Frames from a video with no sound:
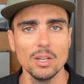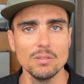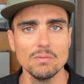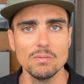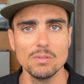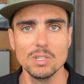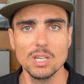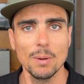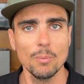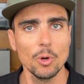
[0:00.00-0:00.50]

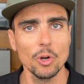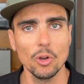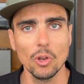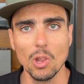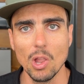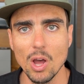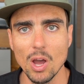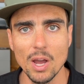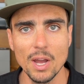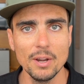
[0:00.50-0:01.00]
someone
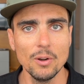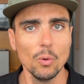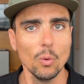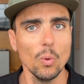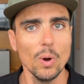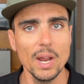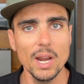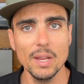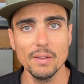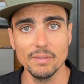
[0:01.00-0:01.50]
online or
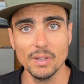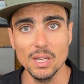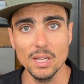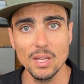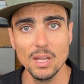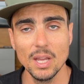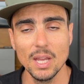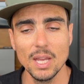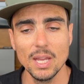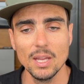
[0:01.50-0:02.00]
whatever
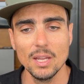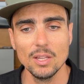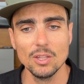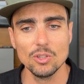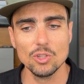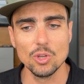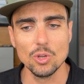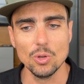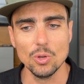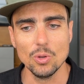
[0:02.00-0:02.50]

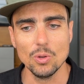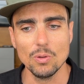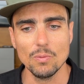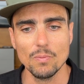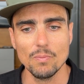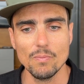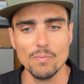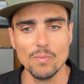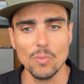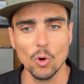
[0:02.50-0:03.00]
to
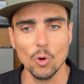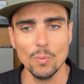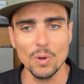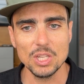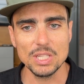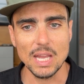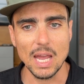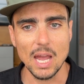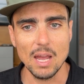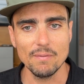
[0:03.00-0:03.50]

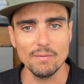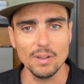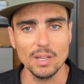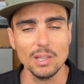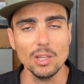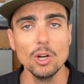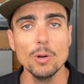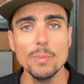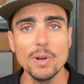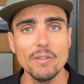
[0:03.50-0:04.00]
almost have a
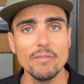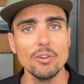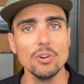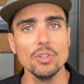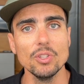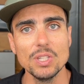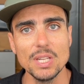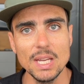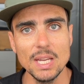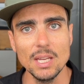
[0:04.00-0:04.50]
little bit of a
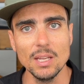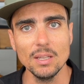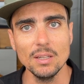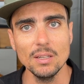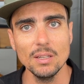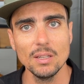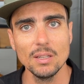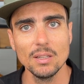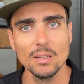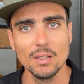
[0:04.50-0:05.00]

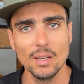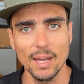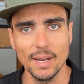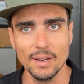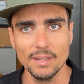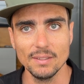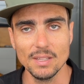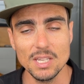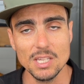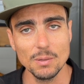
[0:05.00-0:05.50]
routine and
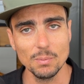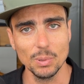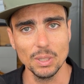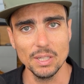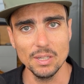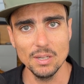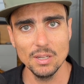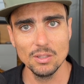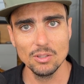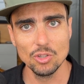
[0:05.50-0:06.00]
a
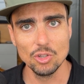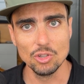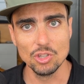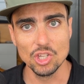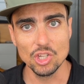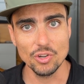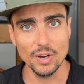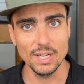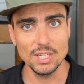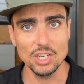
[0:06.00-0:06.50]
discipline to
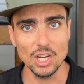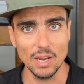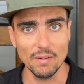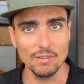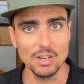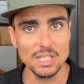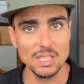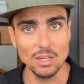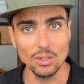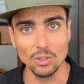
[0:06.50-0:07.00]
stretch
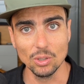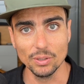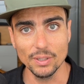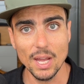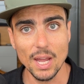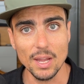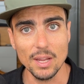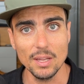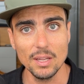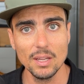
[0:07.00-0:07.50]
every single
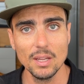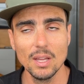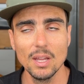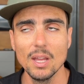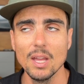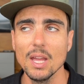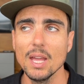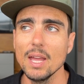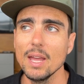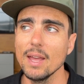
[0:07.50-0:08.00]
day.
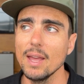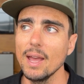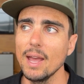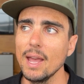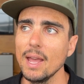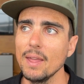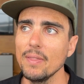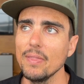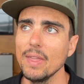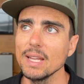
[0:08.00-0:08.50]

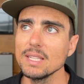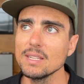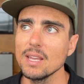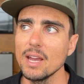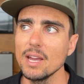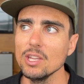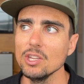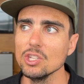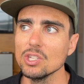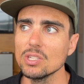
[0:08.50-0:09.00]
And that's
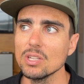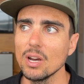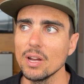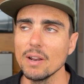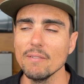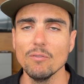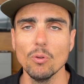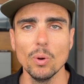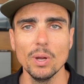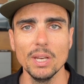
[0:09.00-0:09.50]
how you start
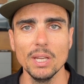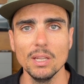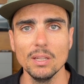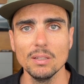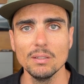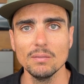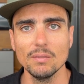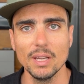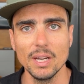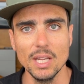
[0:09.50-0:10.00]

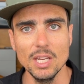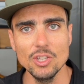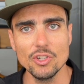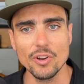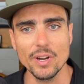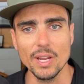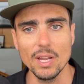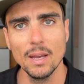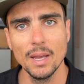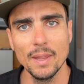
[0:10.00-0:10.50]
avoiding that
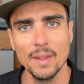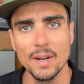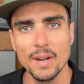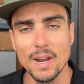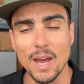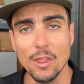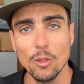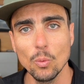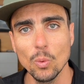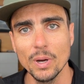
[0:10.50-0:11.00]
injury. And then
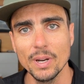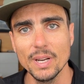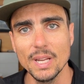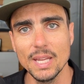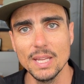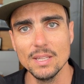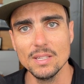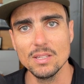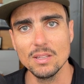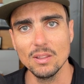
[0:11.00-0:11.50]
another one
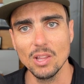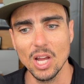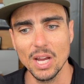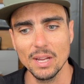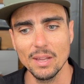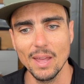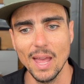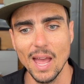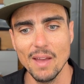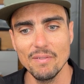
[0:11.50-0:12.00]
is
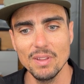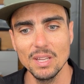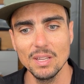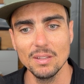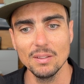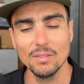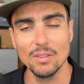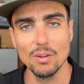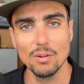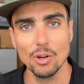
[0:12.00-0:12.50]
like
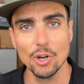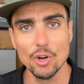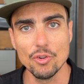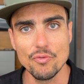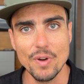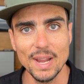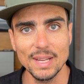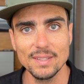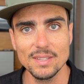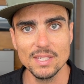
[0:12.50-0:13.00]
having the
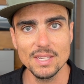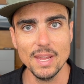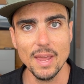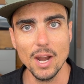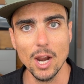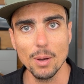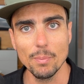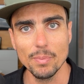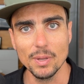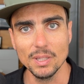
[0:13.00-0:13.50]
correct
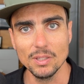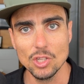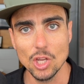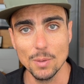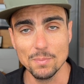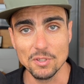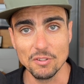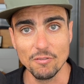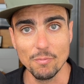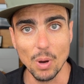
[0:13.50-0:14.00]
setup in
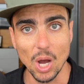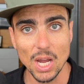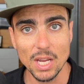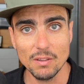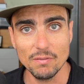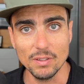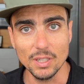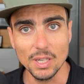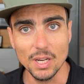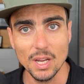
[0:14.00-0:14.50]
terms of bike
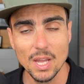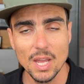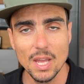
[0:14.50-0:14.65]
fit,